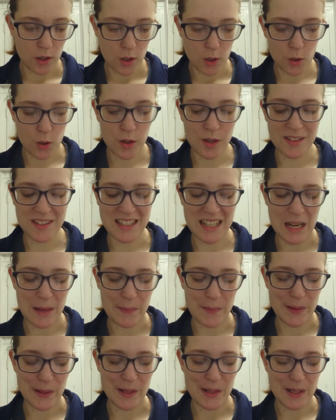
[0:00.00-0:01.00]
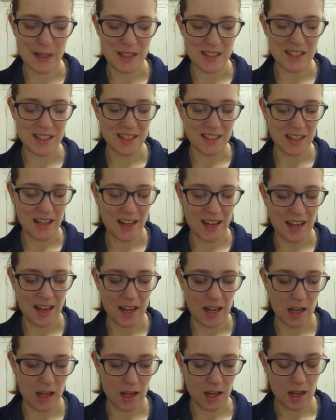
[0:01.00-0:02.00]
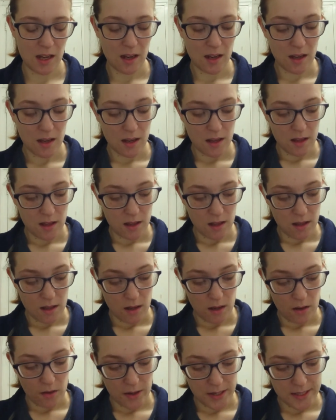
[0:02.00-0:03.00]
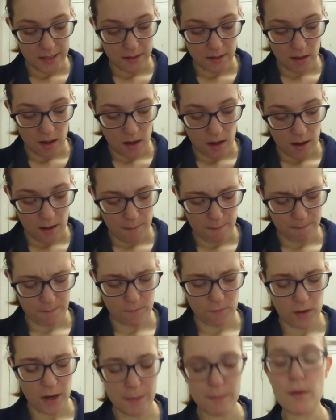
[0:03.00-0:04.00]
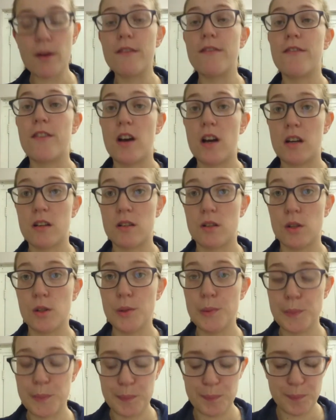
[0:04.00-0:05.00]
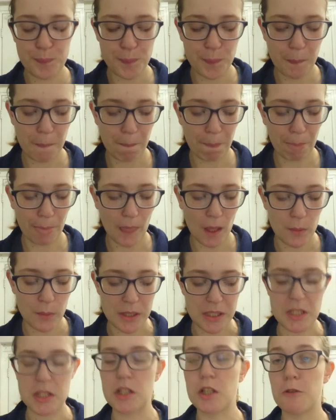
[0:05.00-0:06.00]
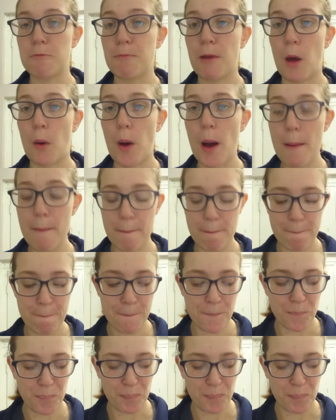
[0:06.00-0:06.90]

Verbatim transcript: unicorn slippers, a like um, rainbow all which is just blow up,